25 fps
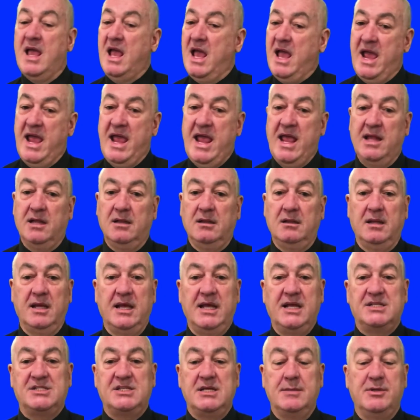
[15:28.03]
Handle
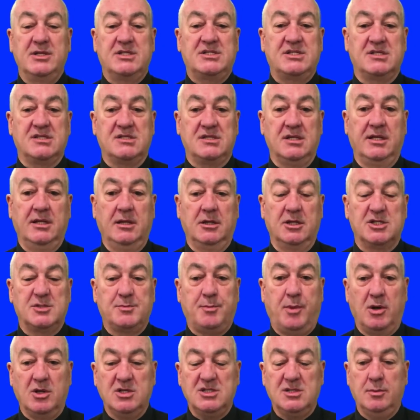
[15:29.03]
exhibits as little as
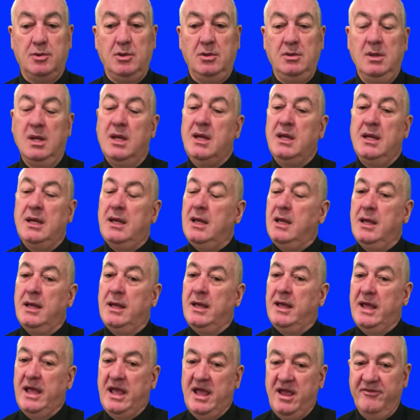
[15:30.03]
possible.
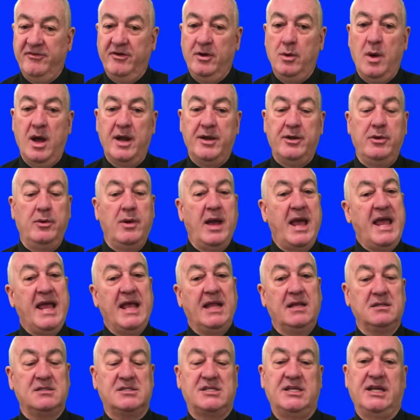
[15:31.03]
Everyone who
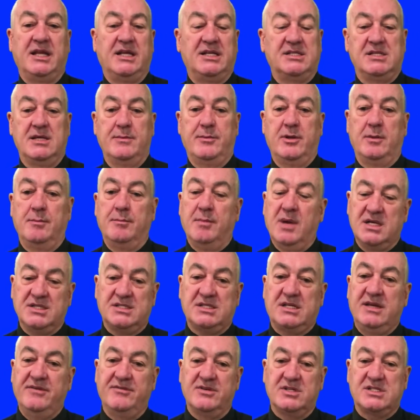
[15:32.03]
handles an exhibit must
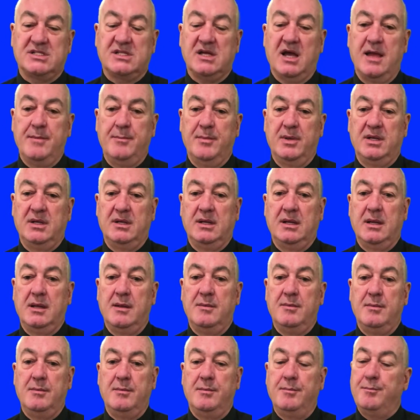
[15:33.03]
give a statement
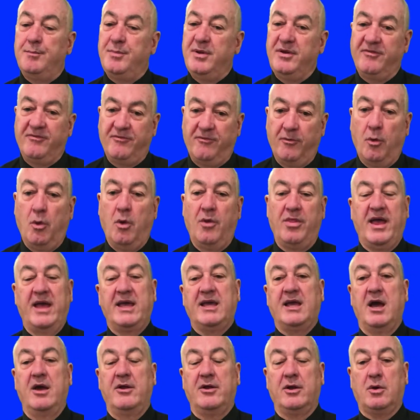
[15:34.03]
before they
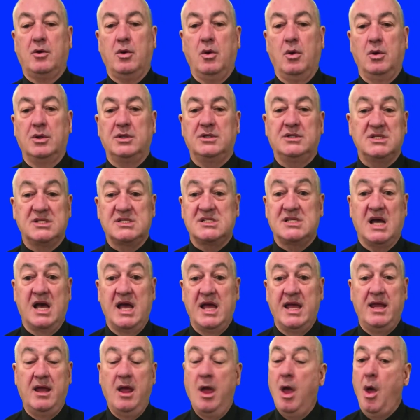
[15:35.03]
go to court to
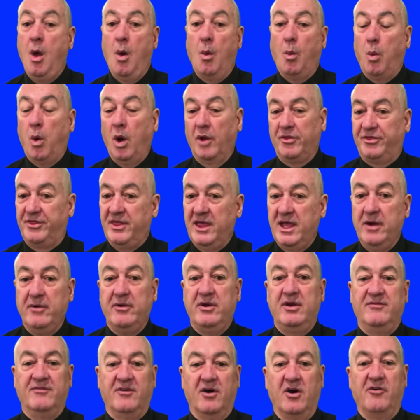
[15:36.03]
say what their
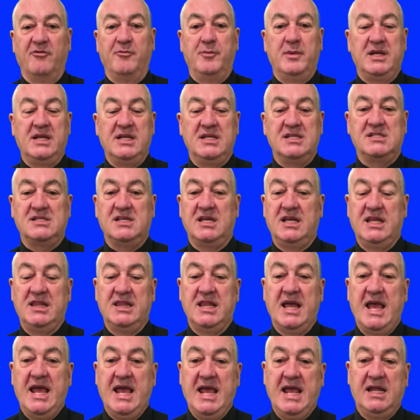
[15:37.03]
involvement is in
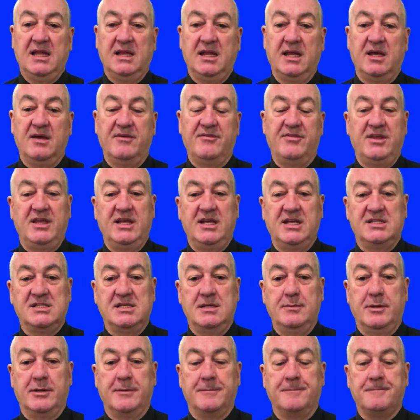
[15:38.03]
the handling of the
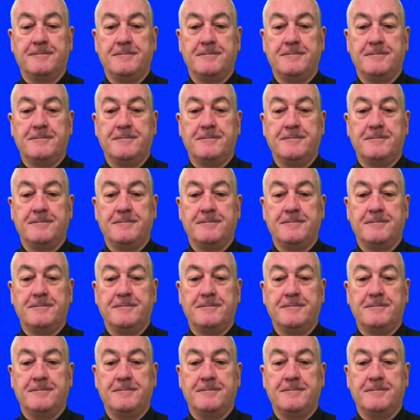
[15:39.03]
exhibit.